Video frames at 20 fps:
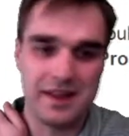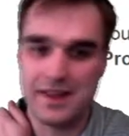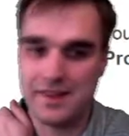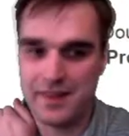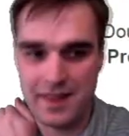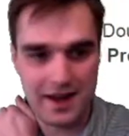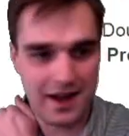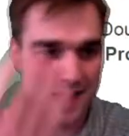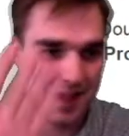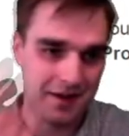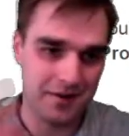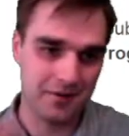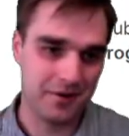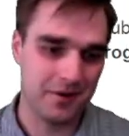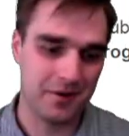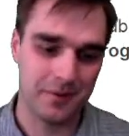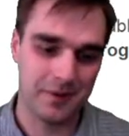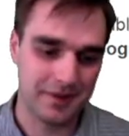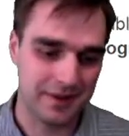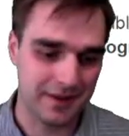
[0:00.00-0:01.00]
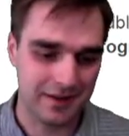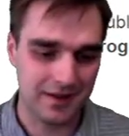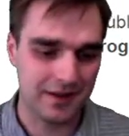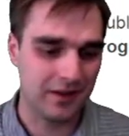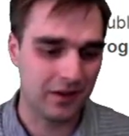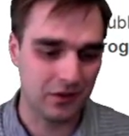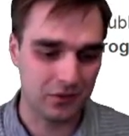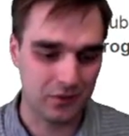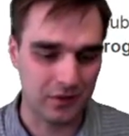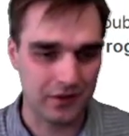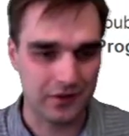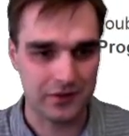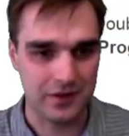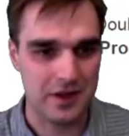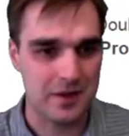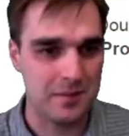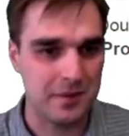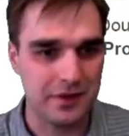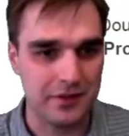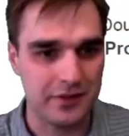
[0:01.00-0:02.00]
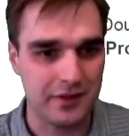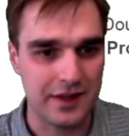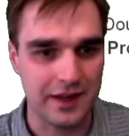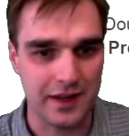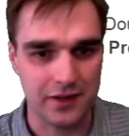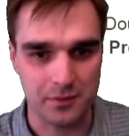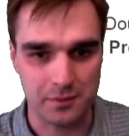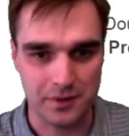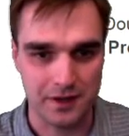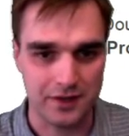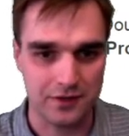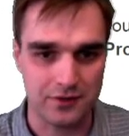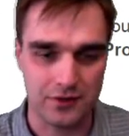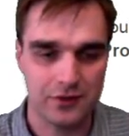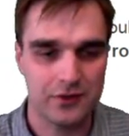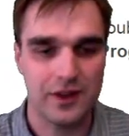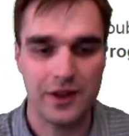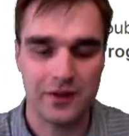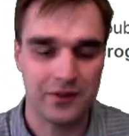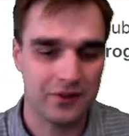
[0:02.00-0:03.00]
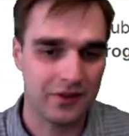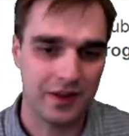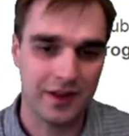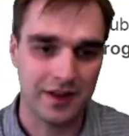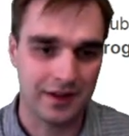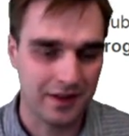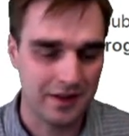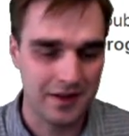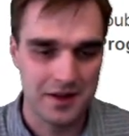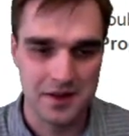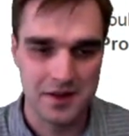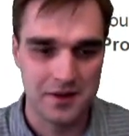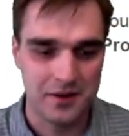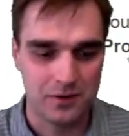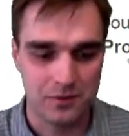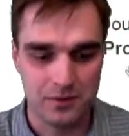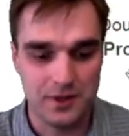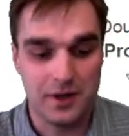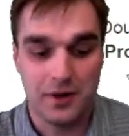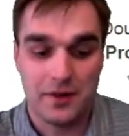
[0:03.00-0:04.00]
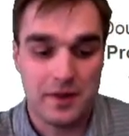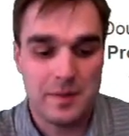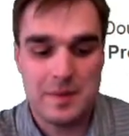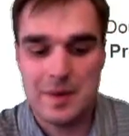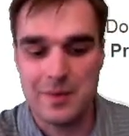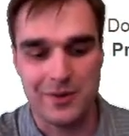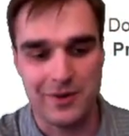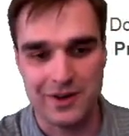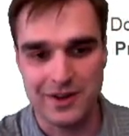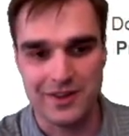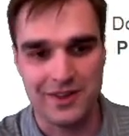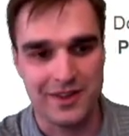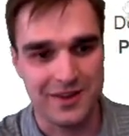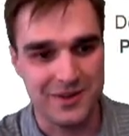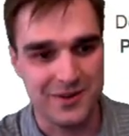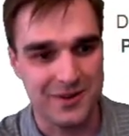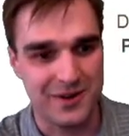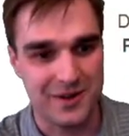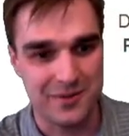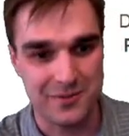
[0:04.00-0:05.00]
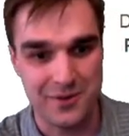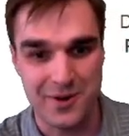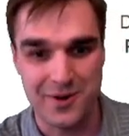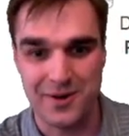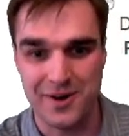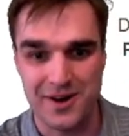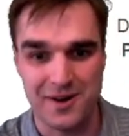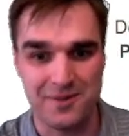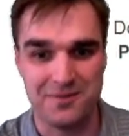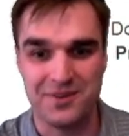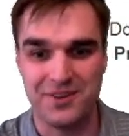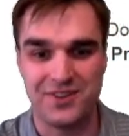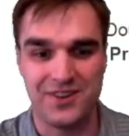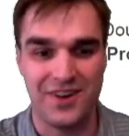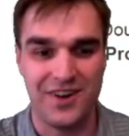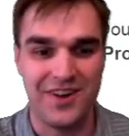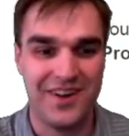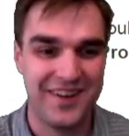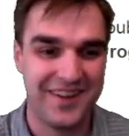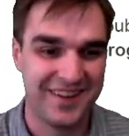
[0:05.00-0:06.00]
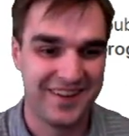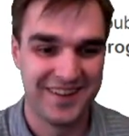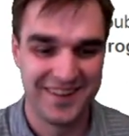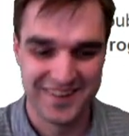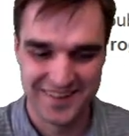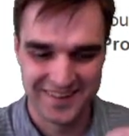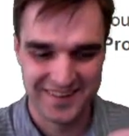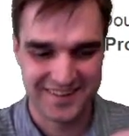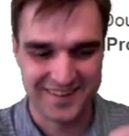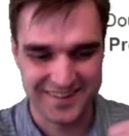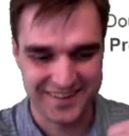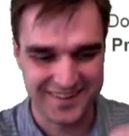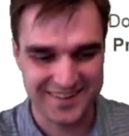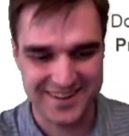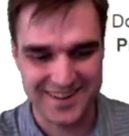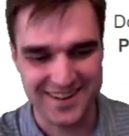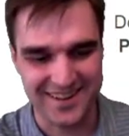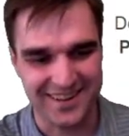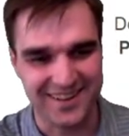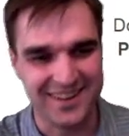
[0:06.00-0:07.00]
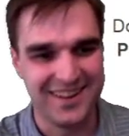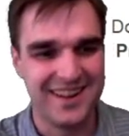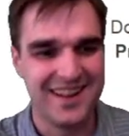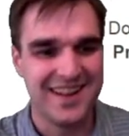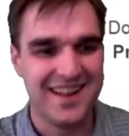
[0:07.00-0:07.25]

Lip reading: And then I don't know what the deal is with this EPCS, but it just sounds like read-only memory that you can program. So good deal.